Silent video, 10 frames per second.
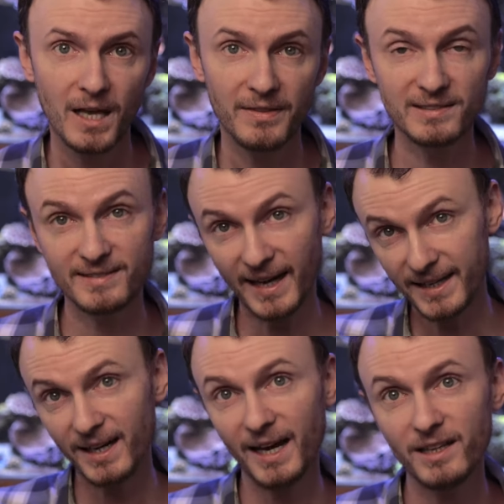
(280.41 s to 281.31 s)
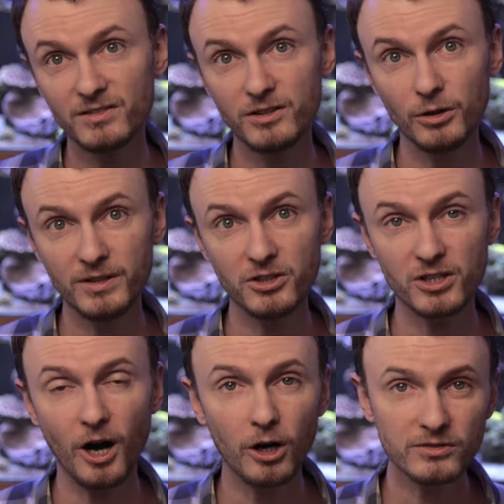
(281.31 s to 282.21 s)
The second highest
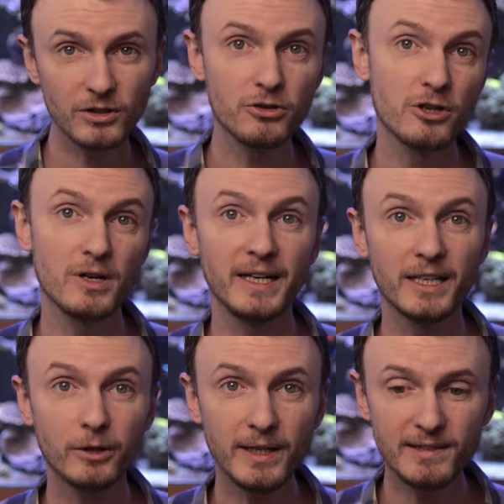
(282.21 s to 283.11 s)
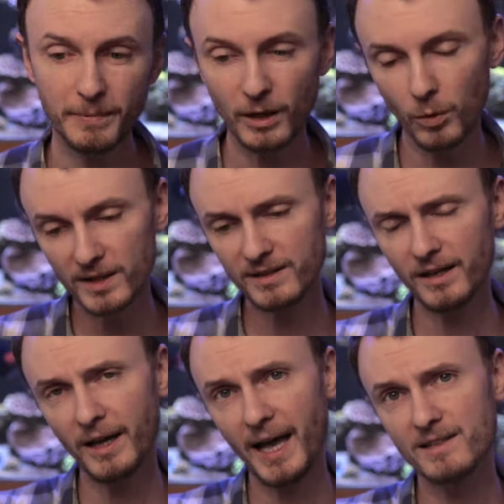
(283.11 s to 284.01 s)
dosage also showed an increase, but it
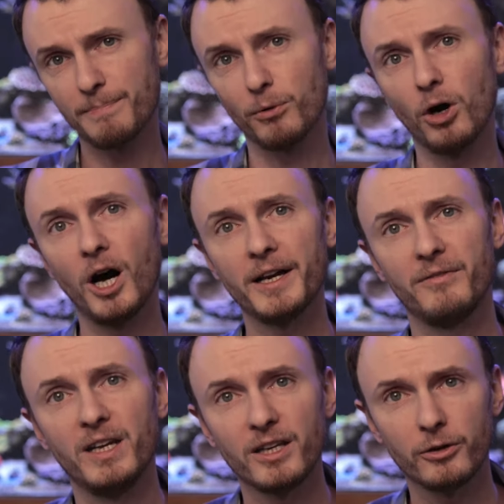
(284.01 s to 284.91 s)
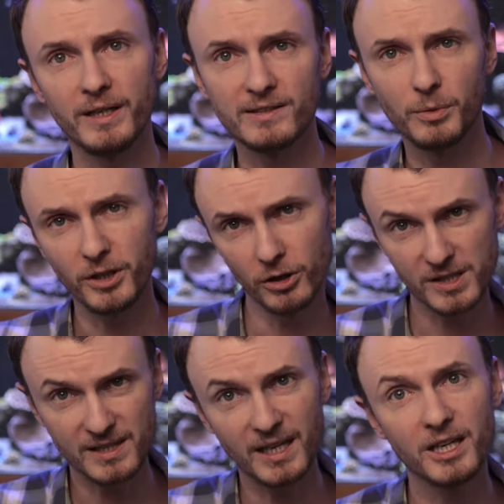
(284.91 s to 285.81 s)
wasn't as broad of an increase when you
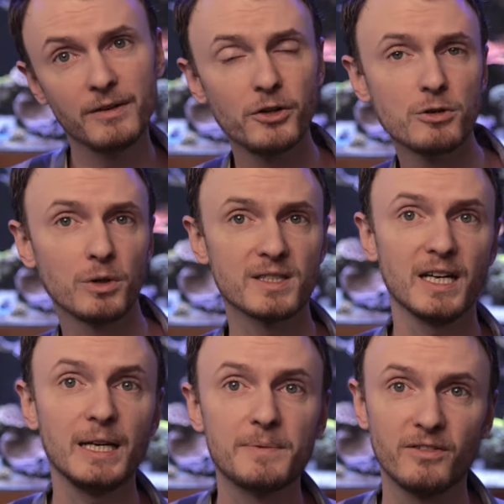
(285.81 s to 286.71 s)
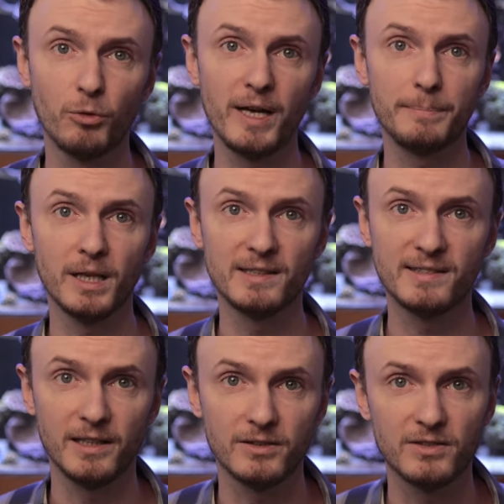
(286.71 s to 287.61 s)
looked at the individual types of white blood
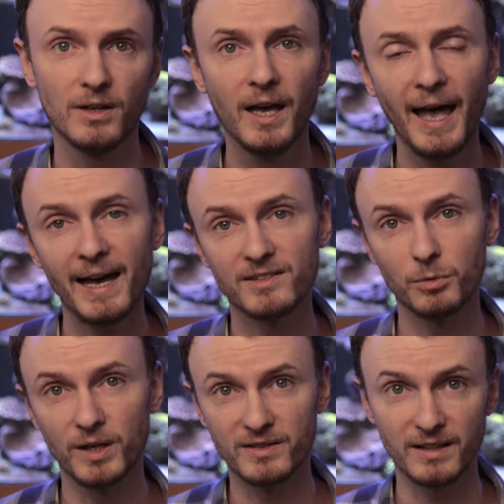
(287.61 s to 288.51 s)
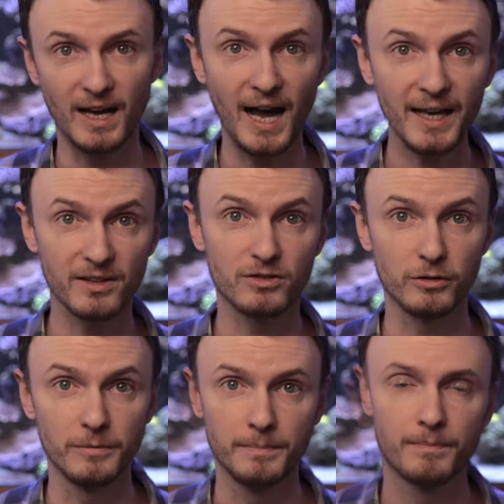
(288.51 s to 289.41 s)
cells as was in the highest
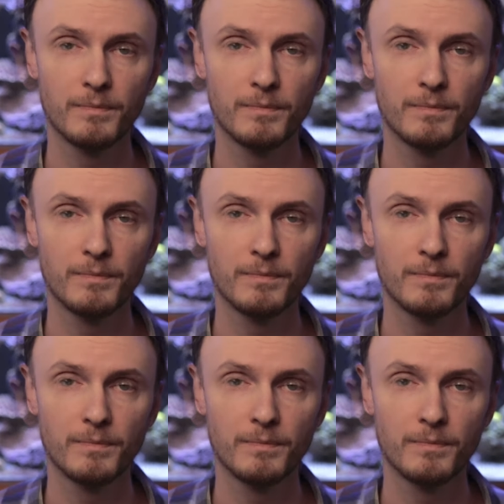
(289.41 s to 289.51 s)
group.